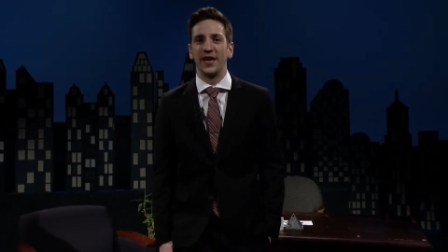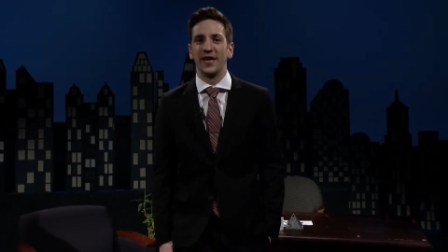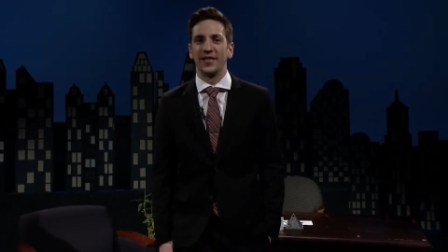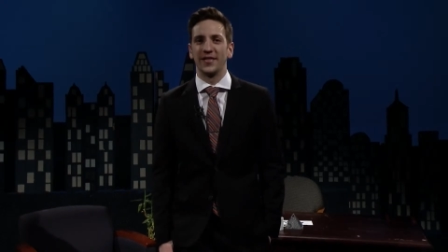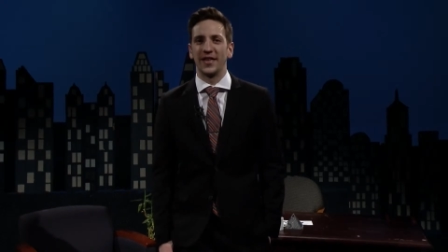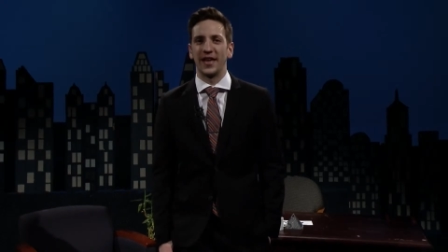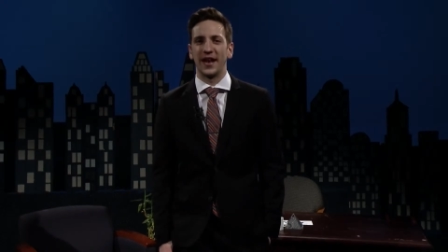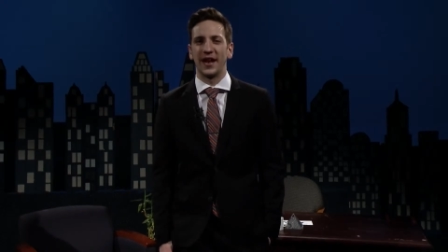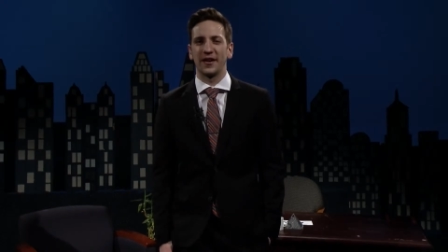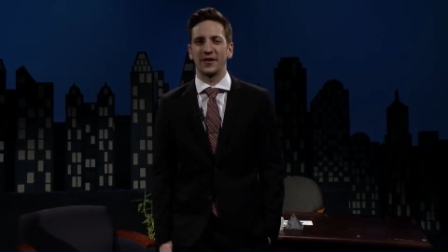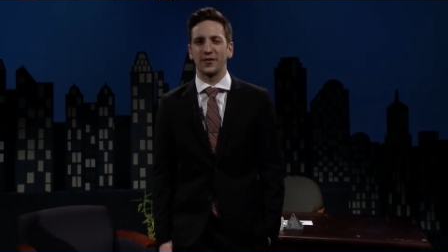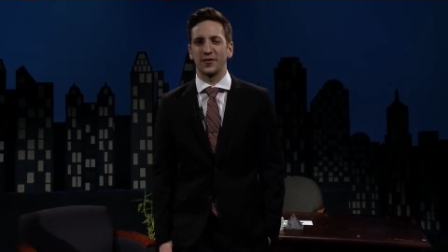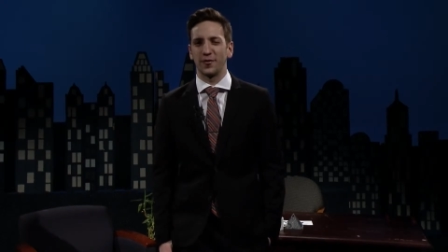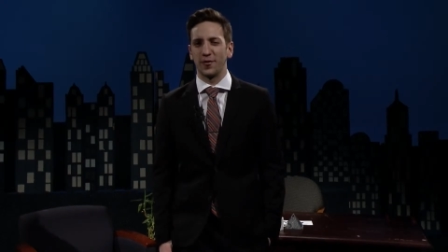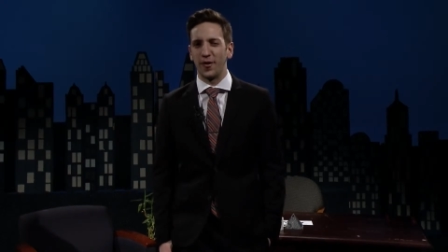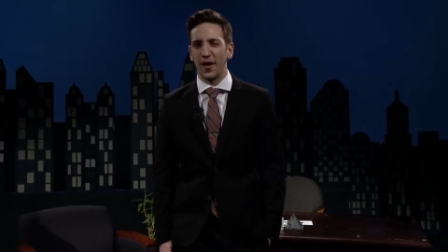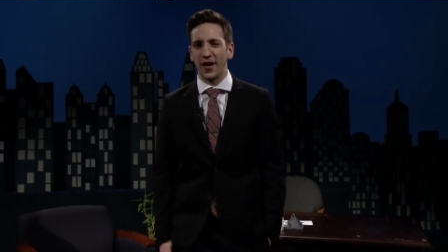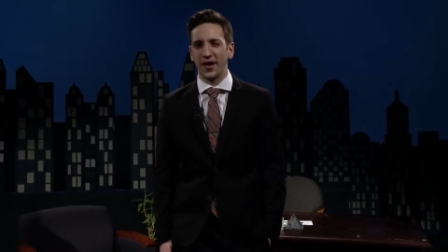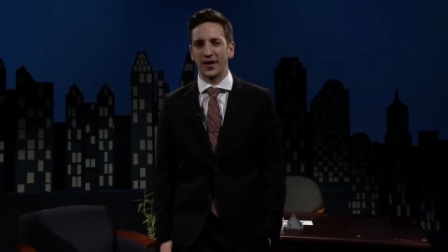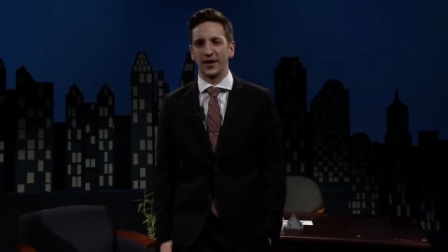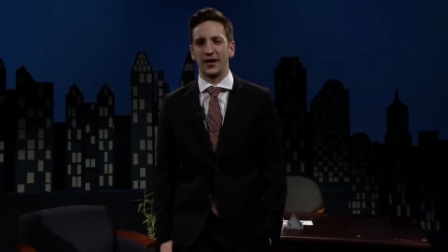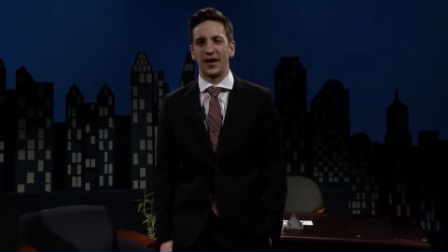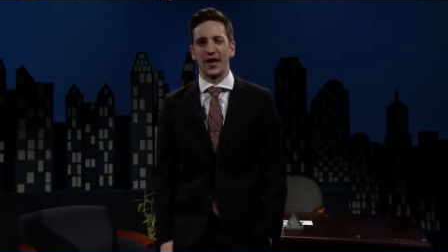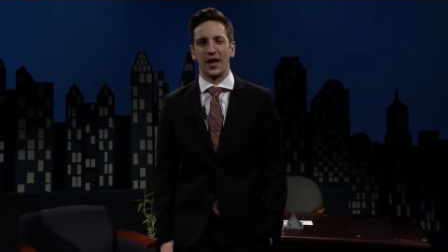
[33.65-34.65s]
that had
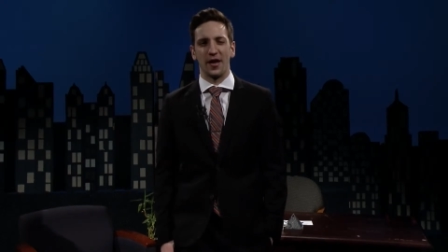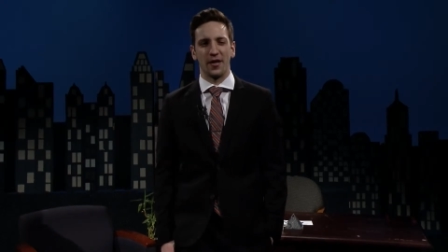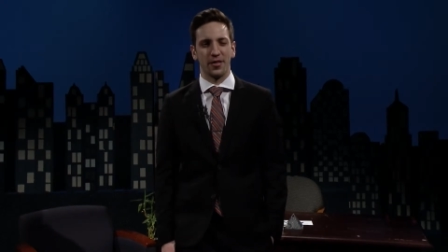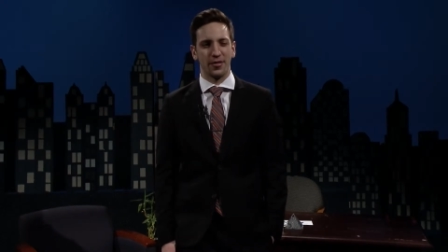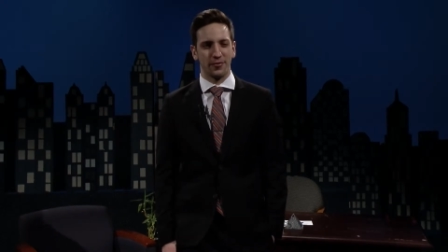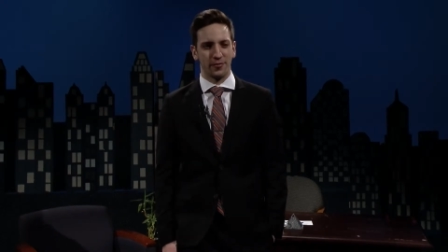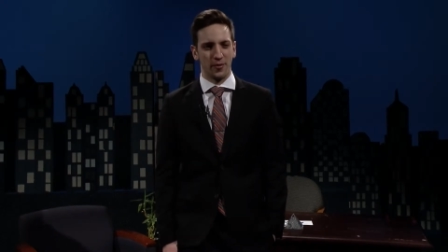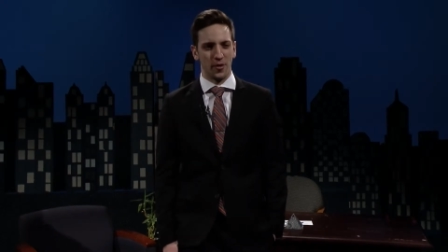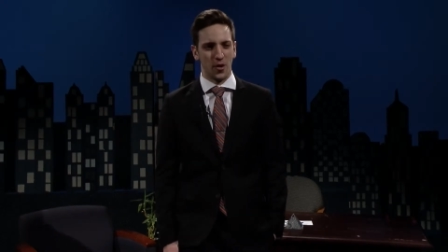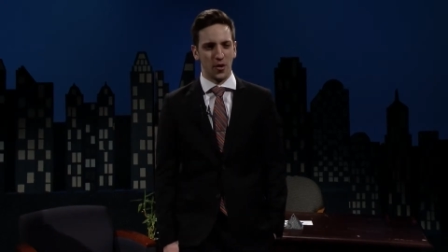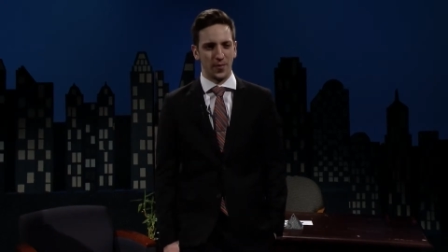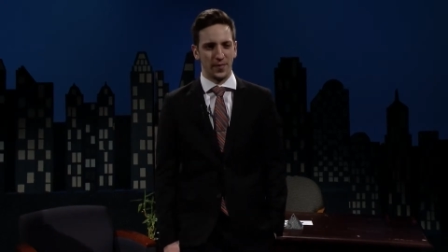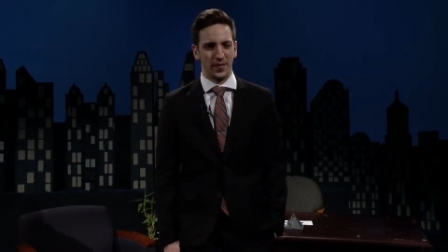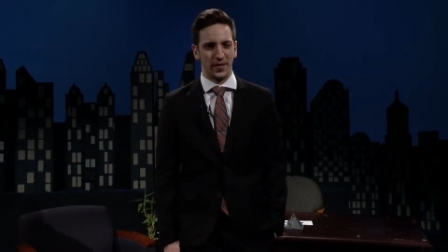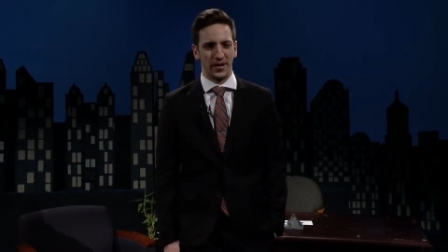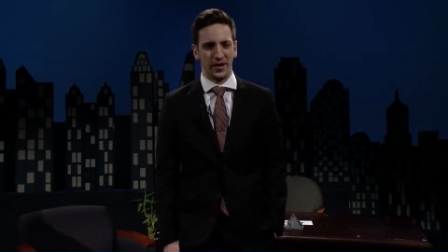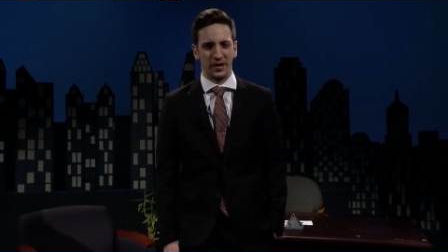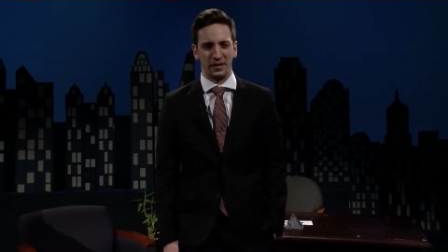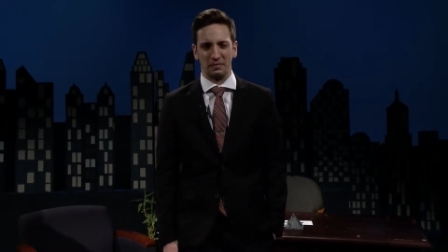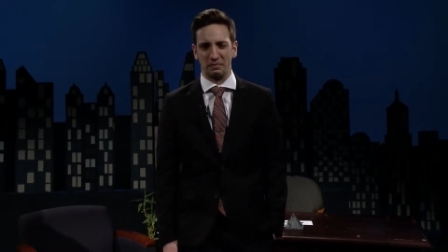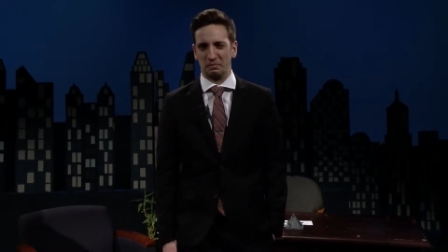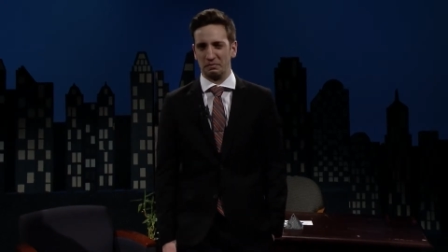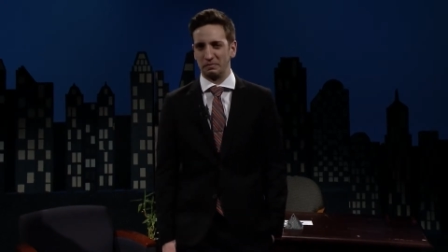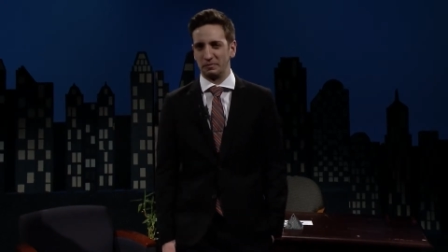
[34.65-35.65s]
crocodile throw up in it.